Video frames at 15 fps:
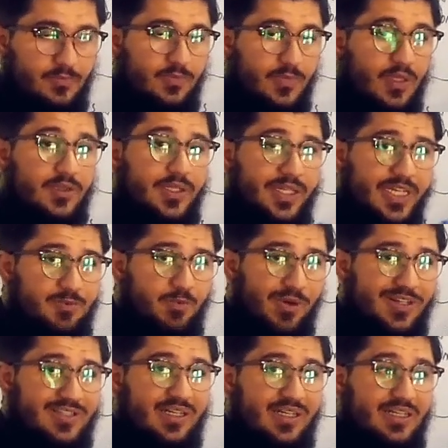The next point
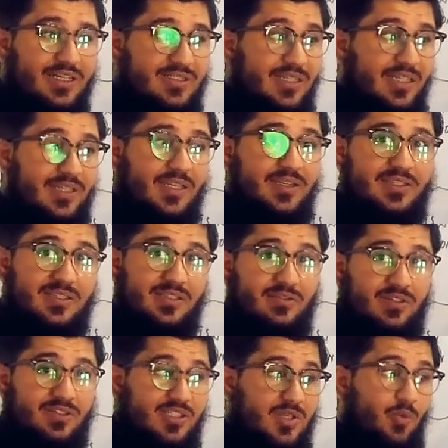is that it is linking this
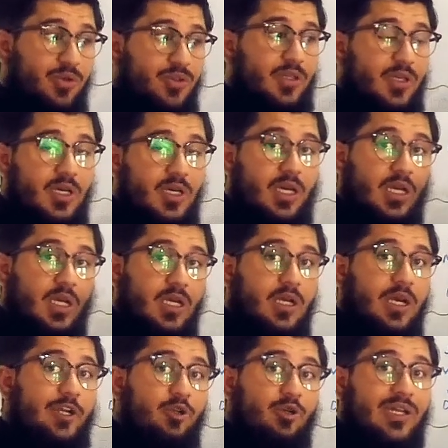nervous system with the
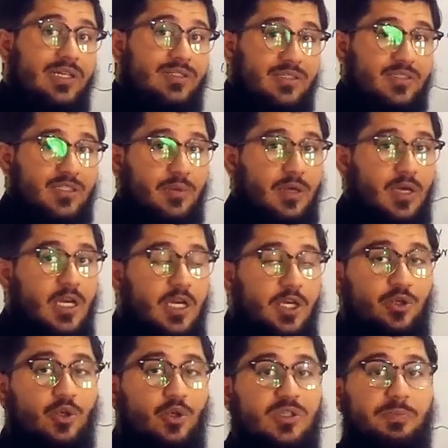endocrine system.
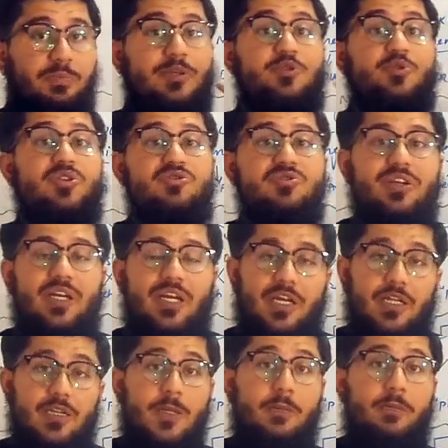You know the pituitary gland,
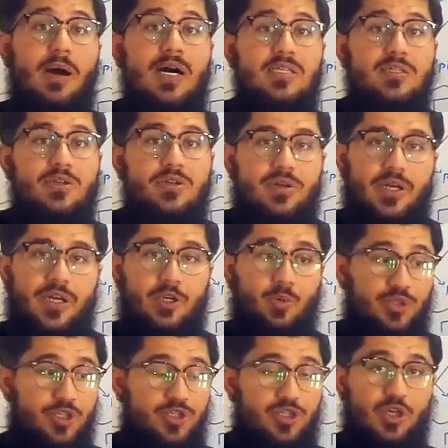the master gland,
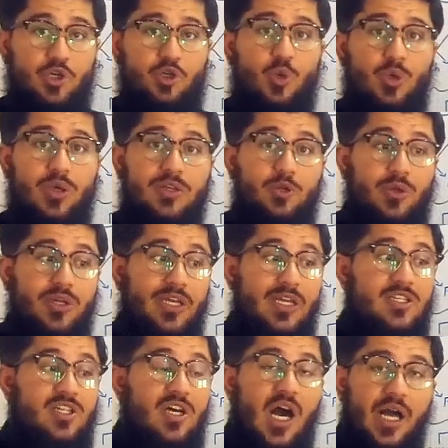which is controlling your
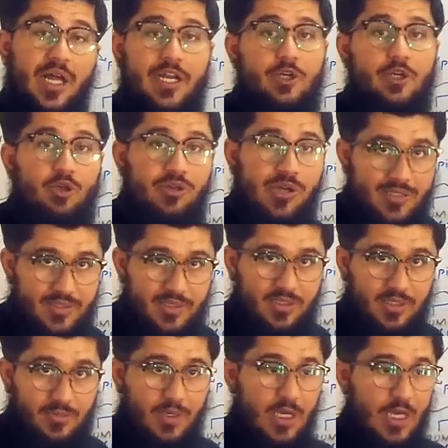entire endocrine
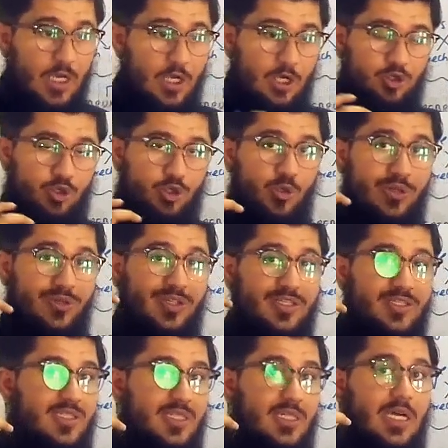system. So your
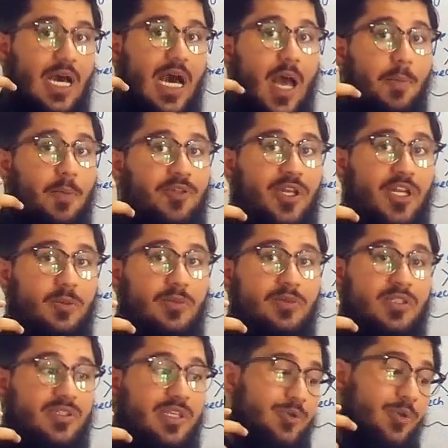this hypothalamus
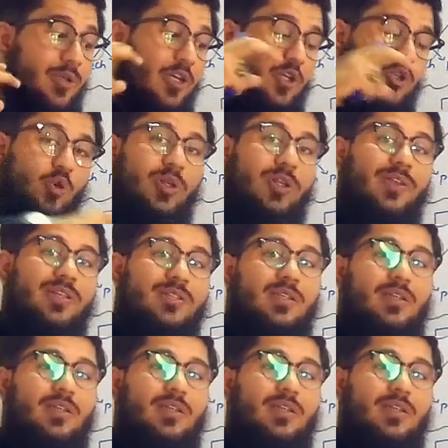is actually controlling this